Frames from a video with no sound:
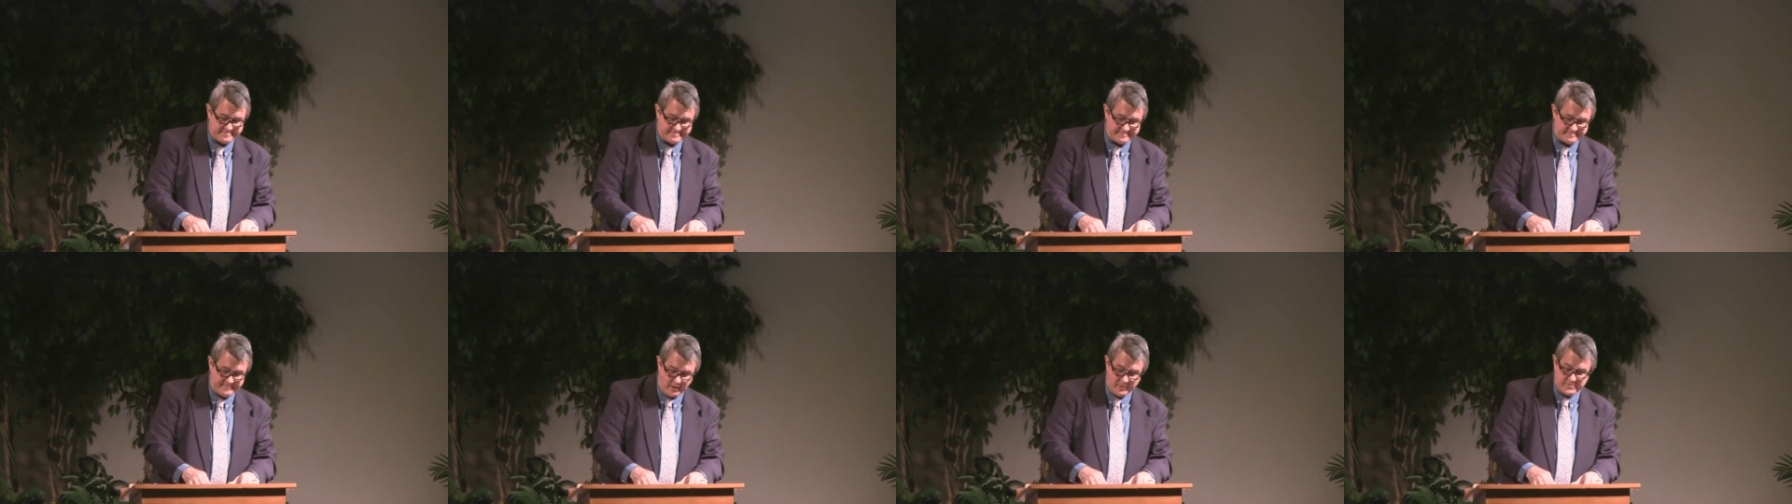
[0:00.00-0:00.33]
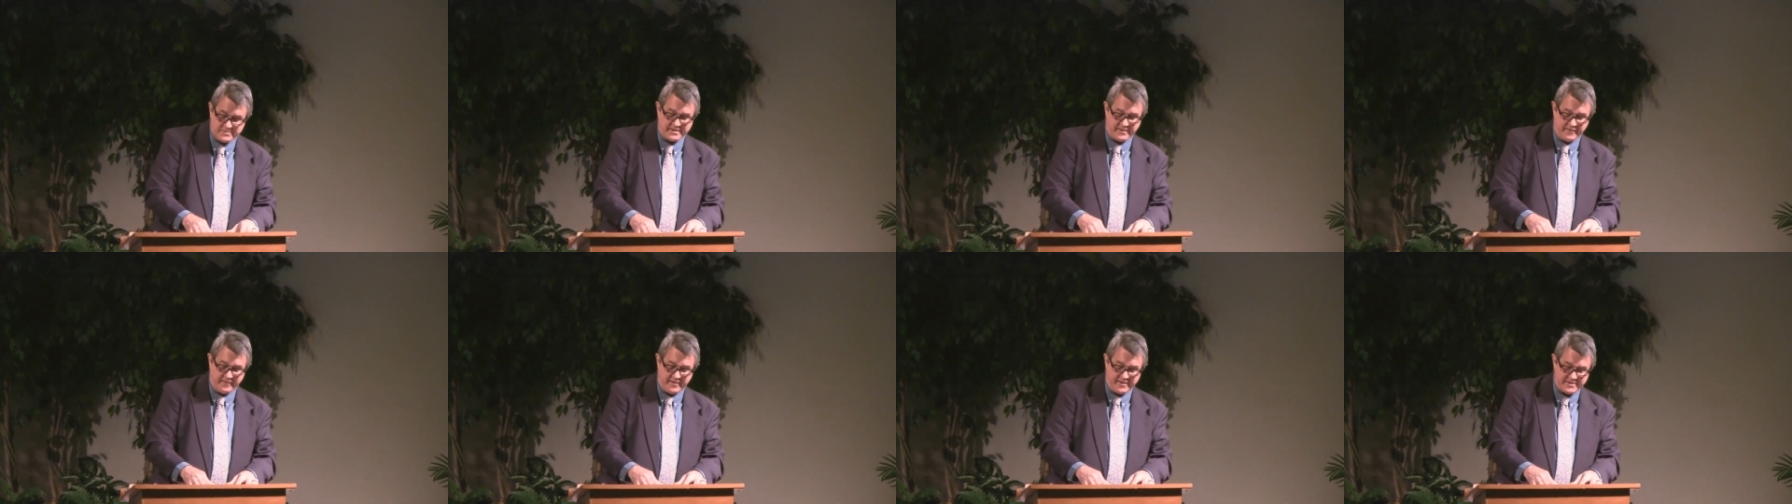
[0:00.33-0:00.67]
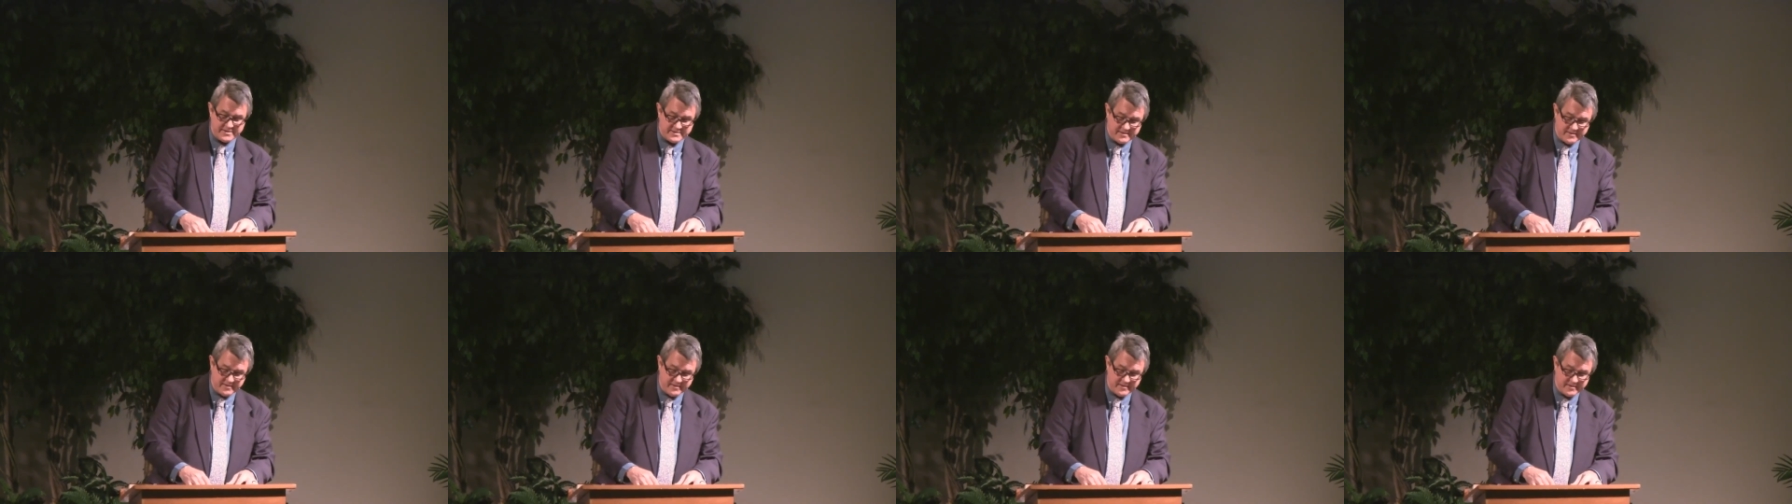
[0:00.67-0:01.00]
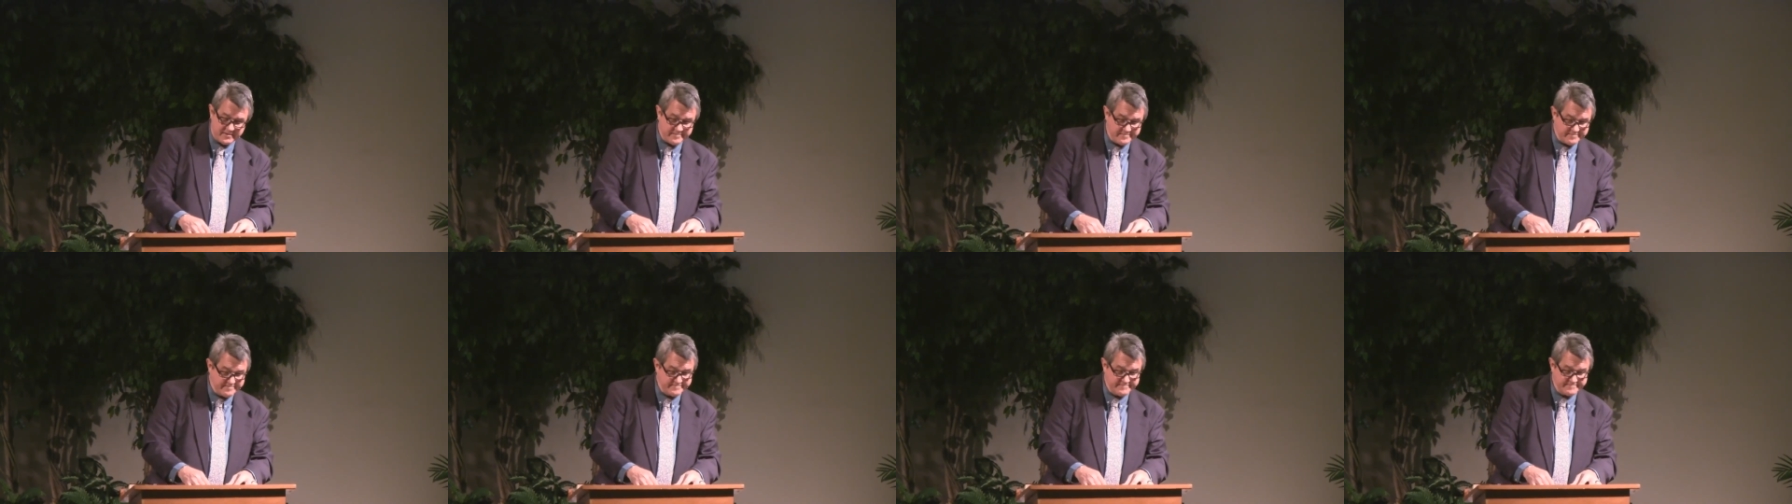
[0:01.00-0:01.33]
most of us
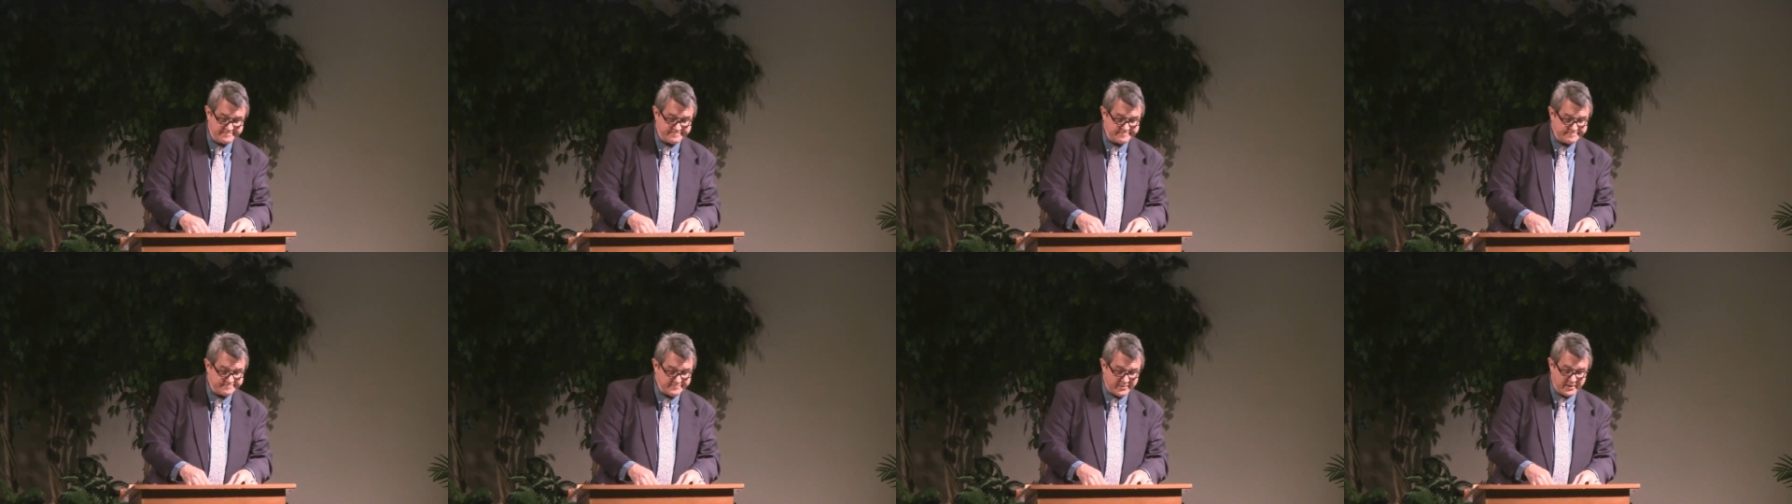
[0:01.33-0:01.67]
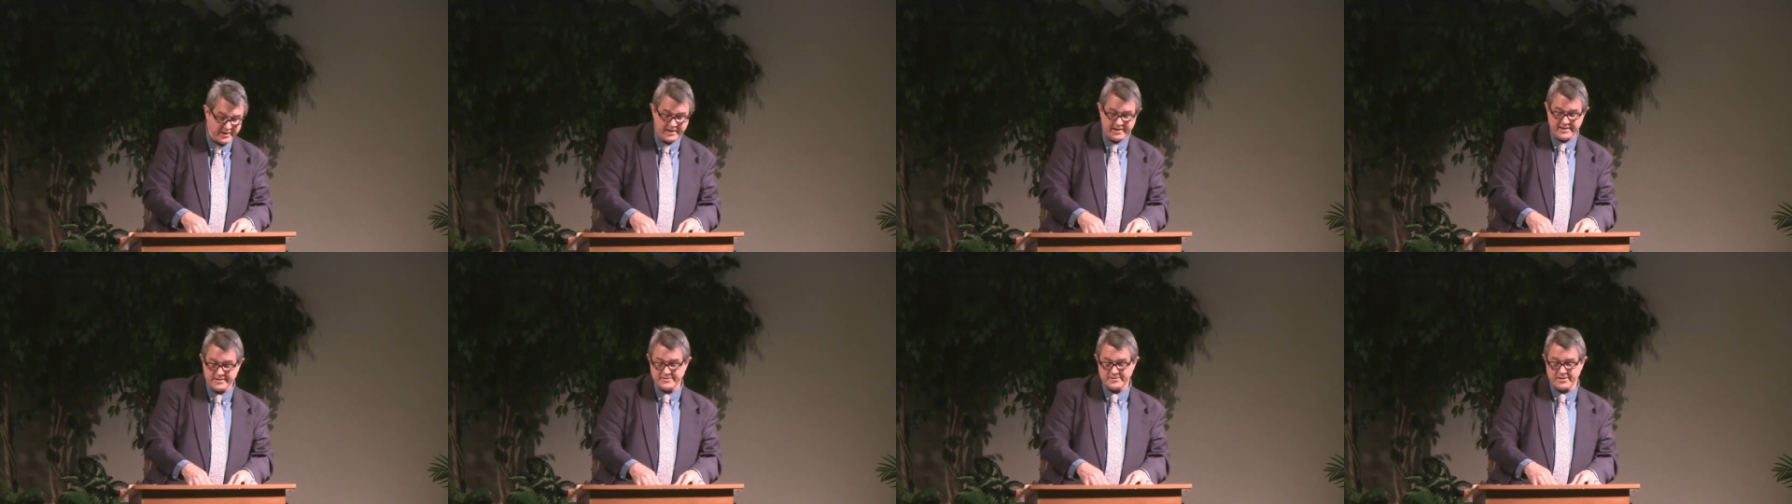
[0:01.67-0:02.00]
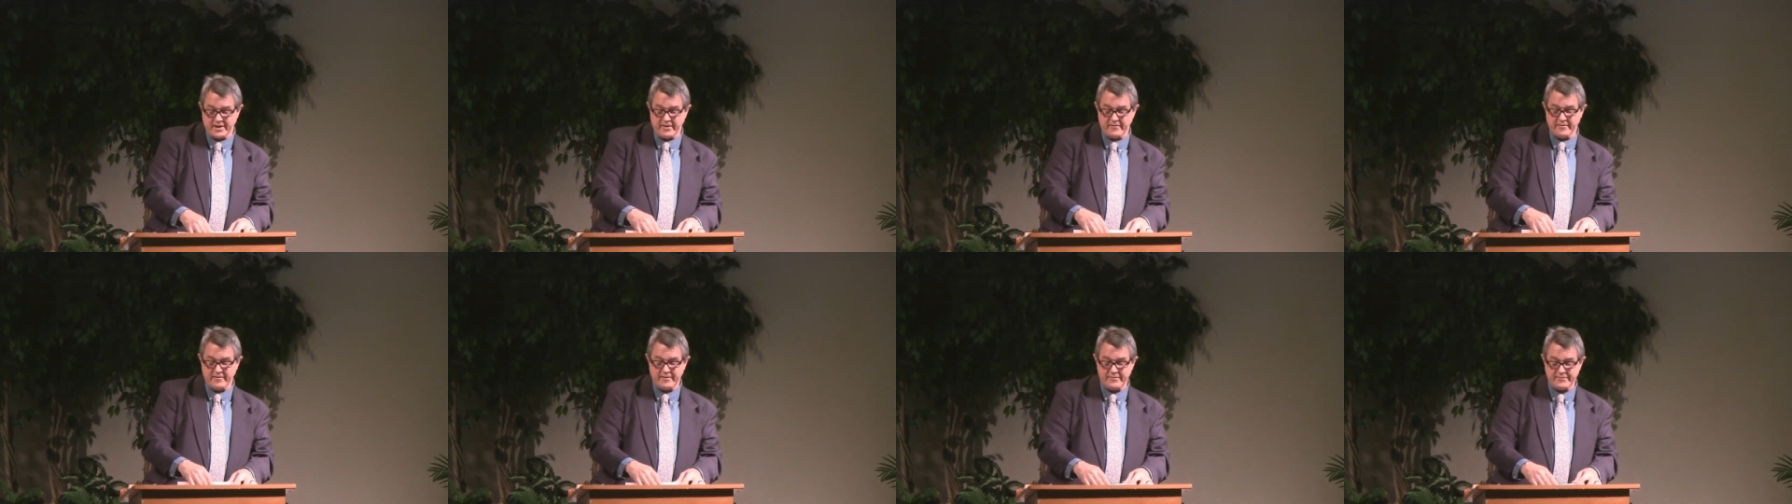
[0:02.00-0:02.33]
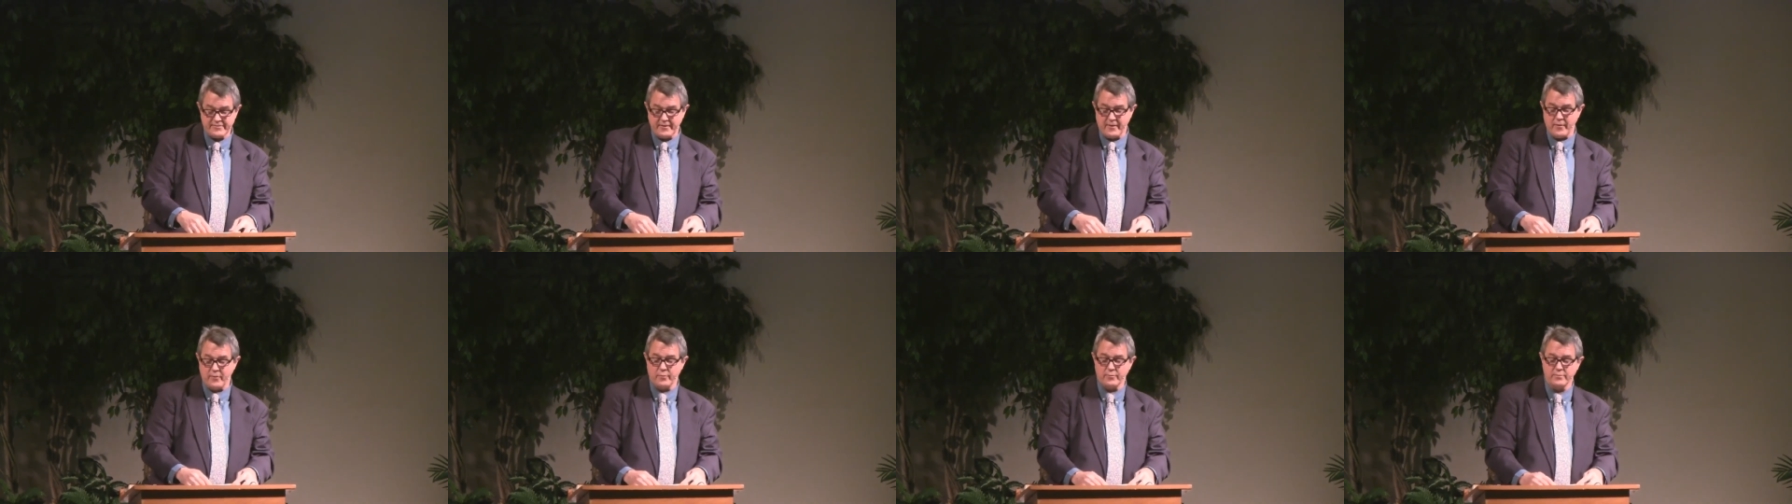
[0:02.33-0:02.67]
are pretty conservative
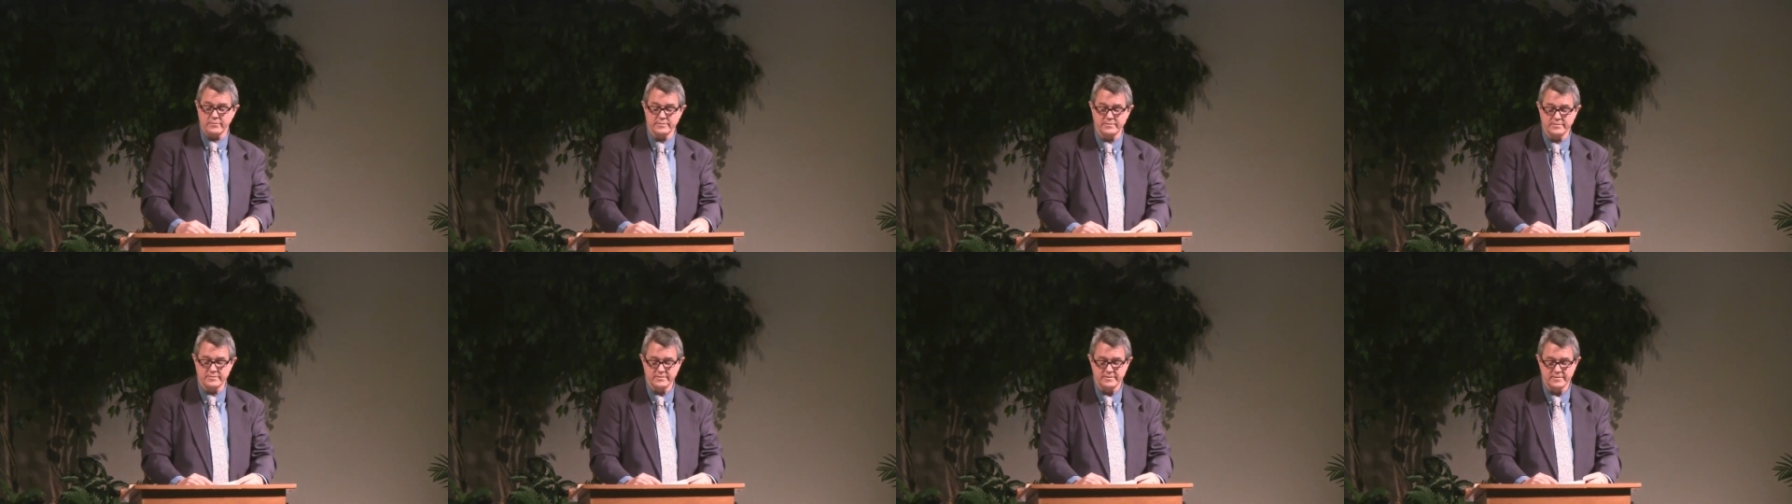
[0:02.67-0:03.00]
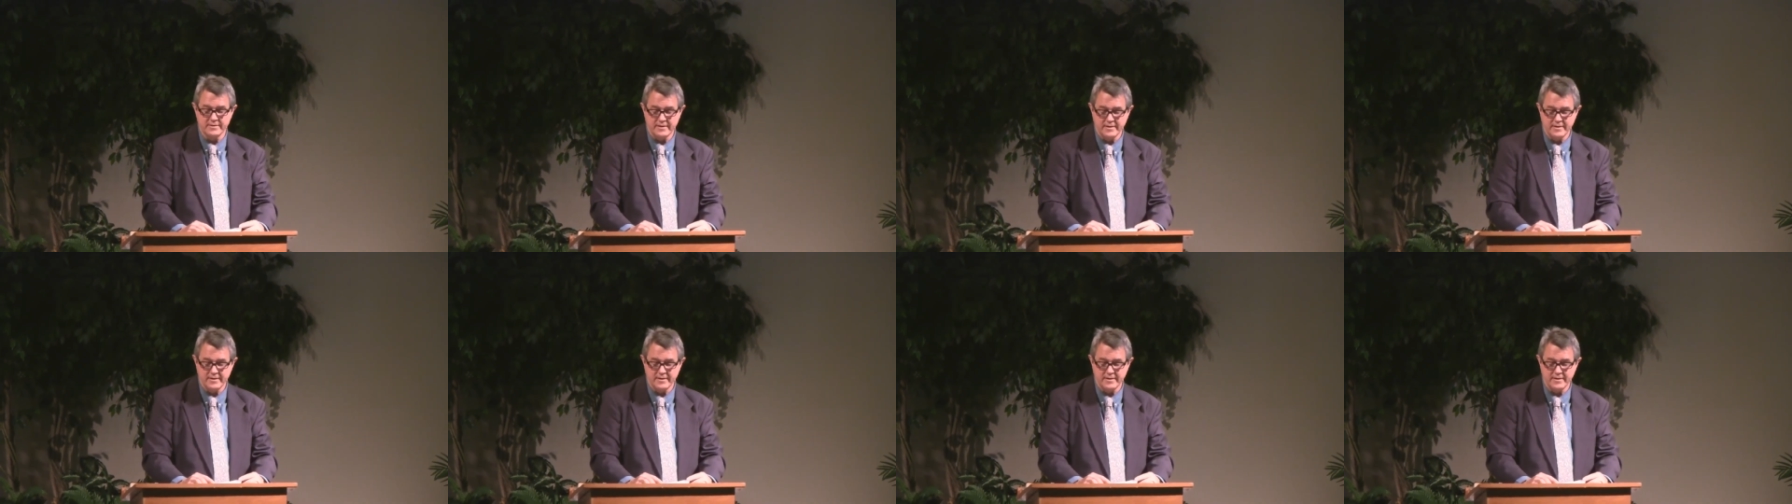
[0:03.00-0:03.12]
folks.